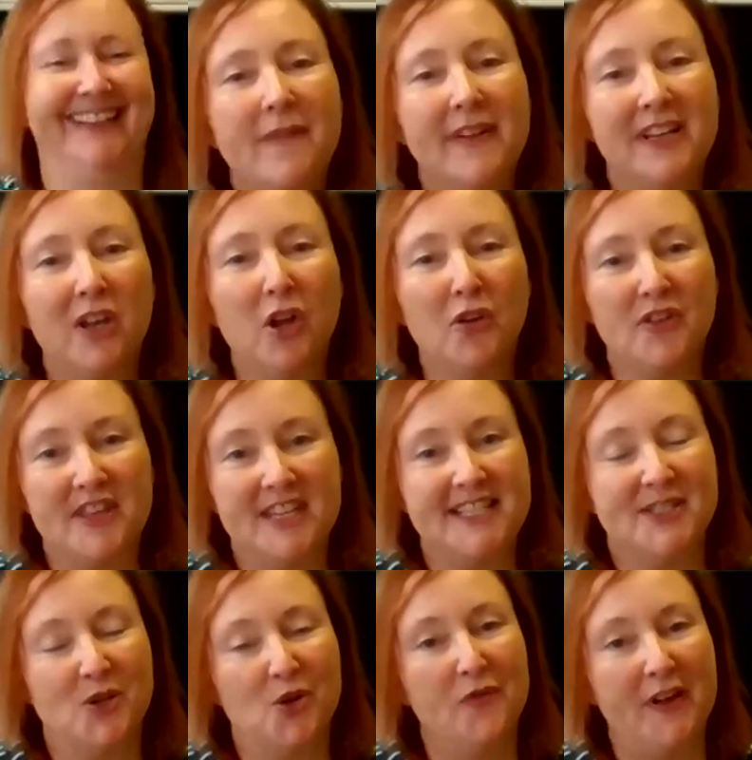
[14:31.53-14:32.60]
we've had a lot of these
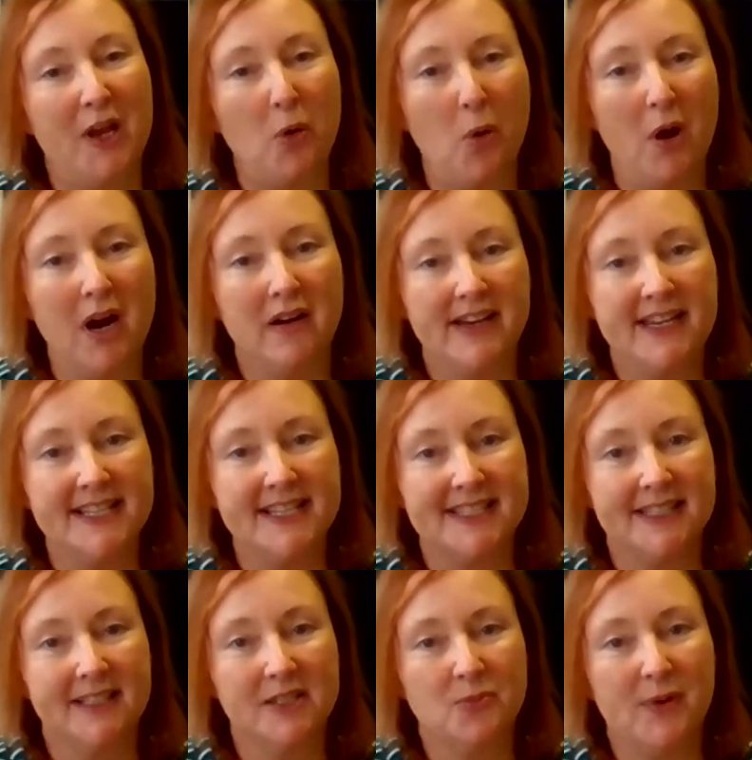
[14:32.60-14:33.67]
sort of inquiries,
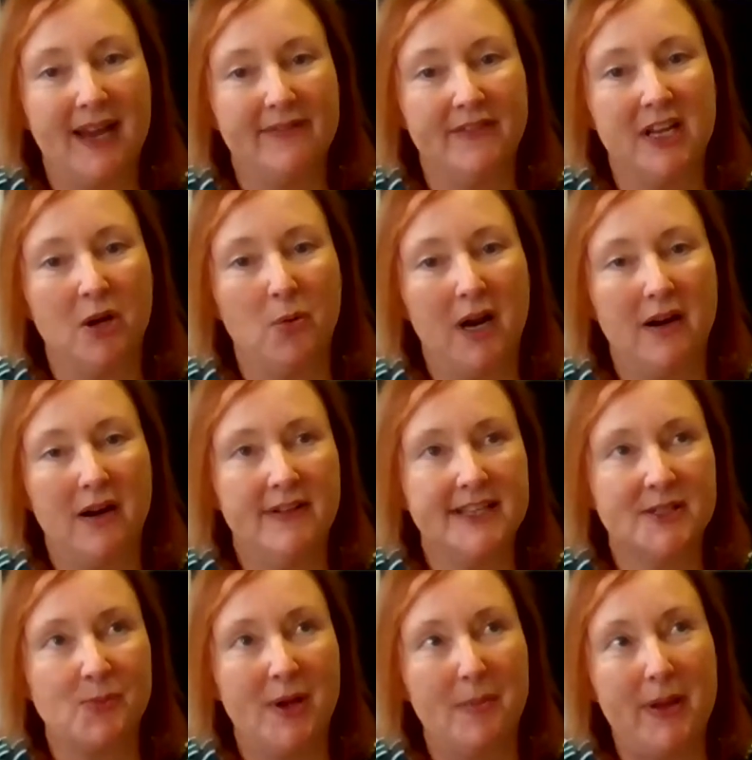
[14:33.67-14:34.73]
and we're having
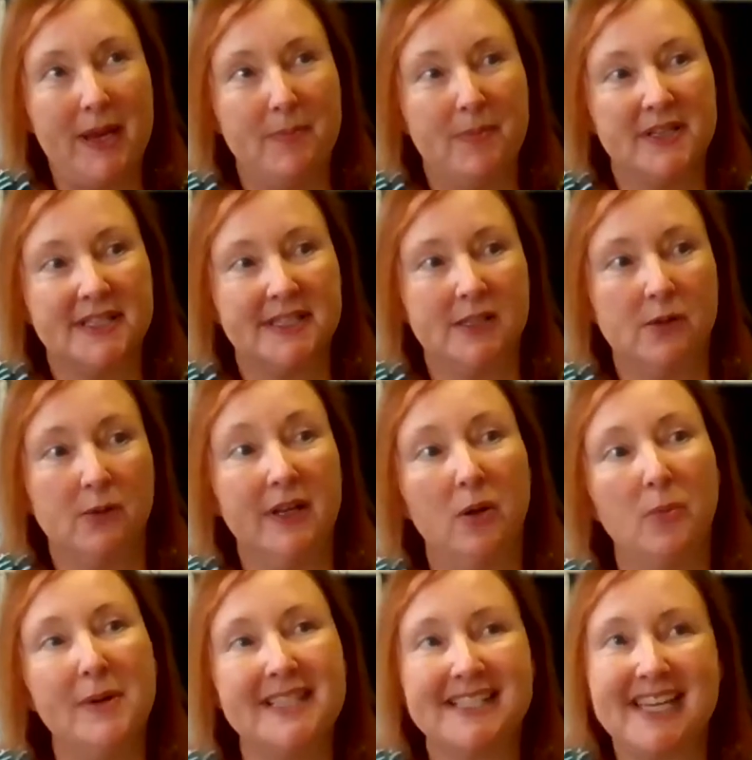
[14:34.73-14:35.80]
inquiries where people are still a little
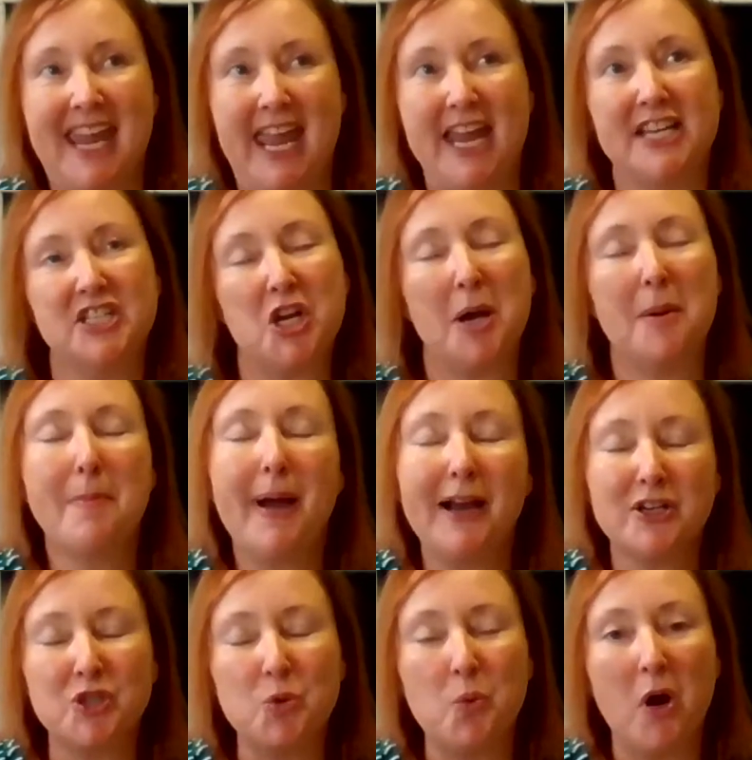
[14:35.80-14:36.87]
bit scared to come
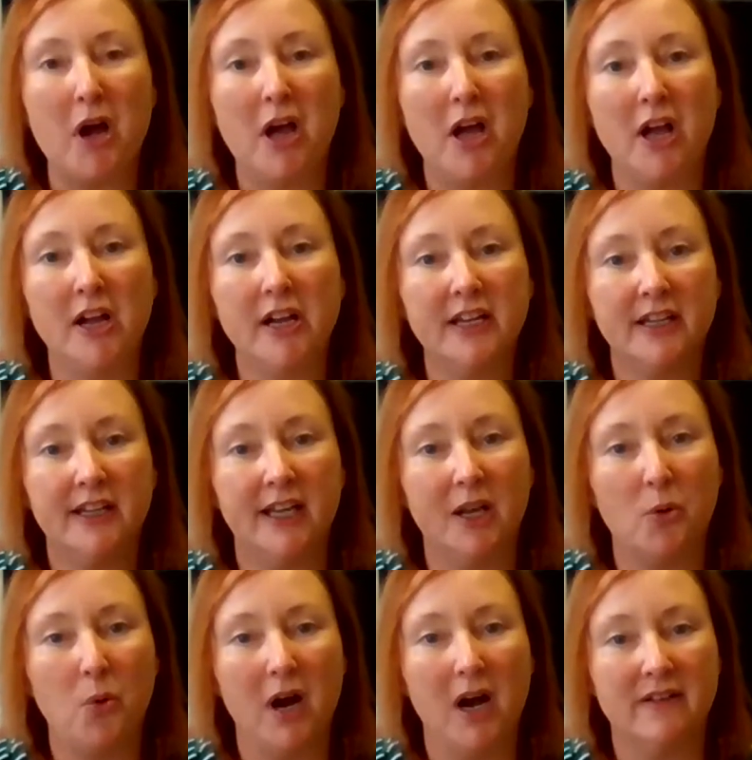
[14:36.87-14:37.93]
back to work.
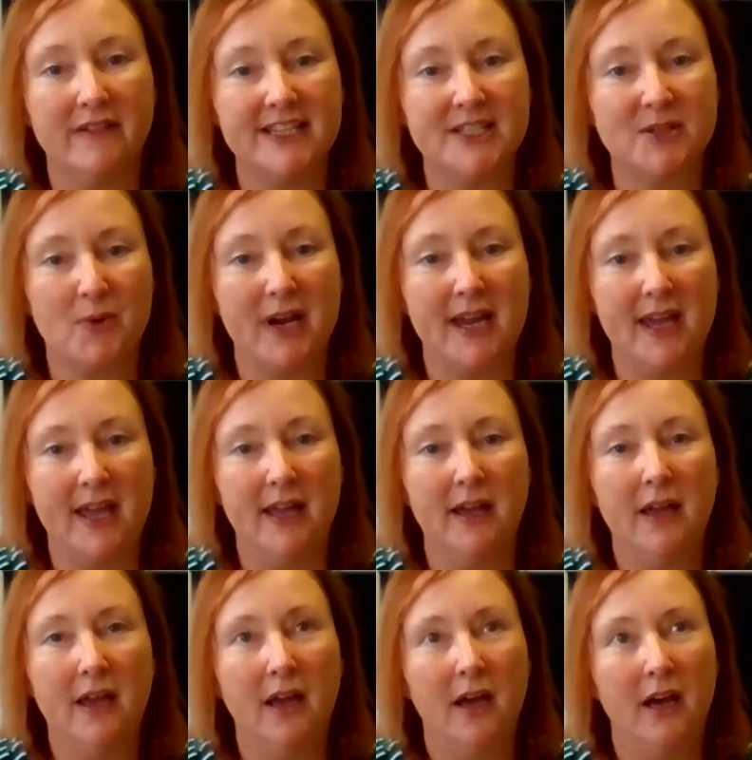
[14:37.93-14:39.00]
Inquiries
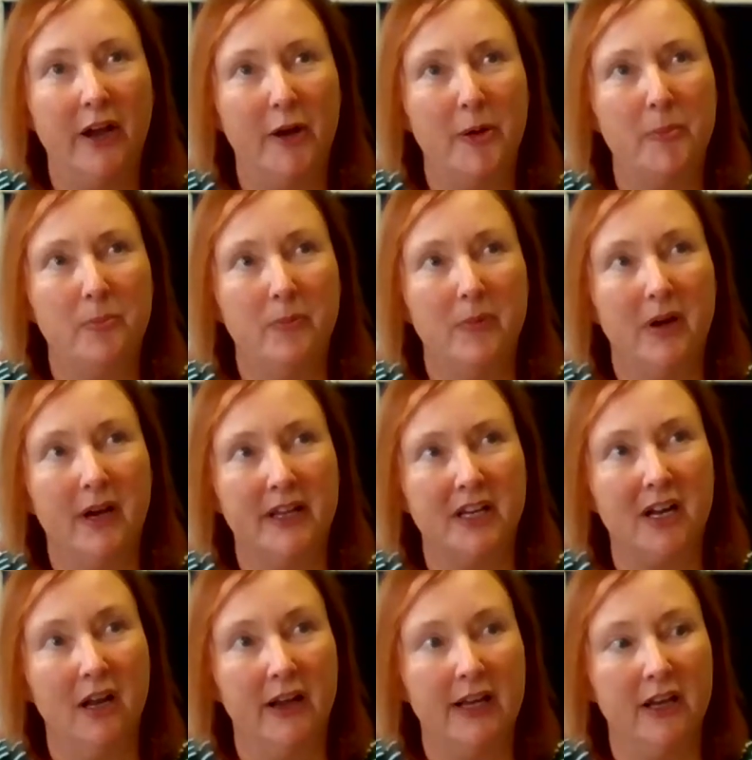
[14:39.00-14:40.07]
where I had a
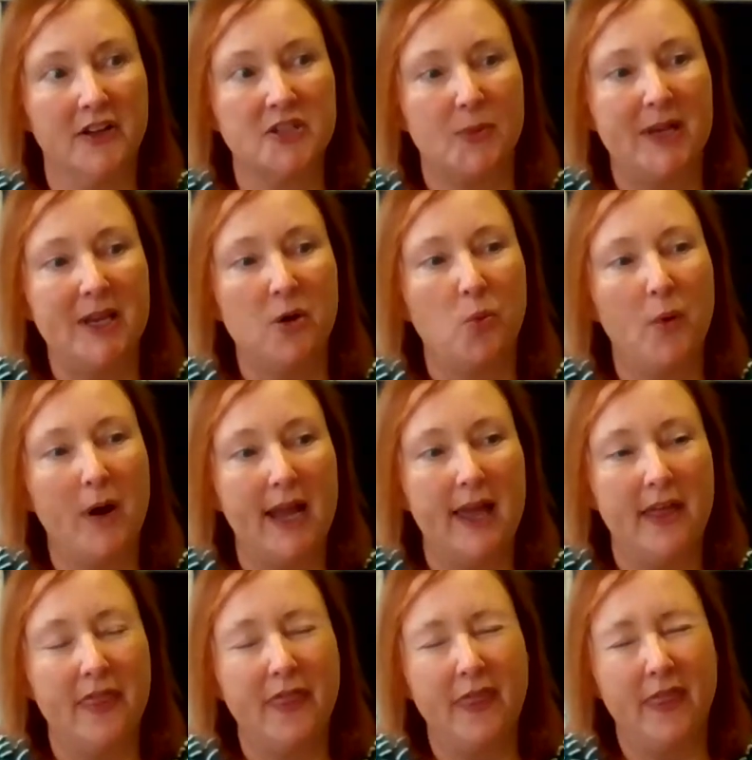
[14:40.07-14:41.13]
client last week
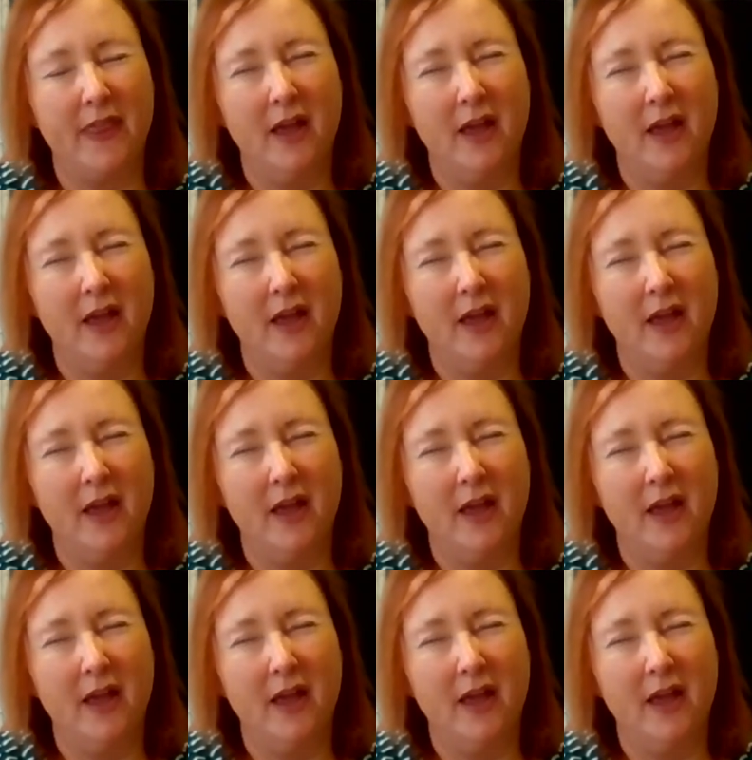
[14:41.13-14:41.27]
where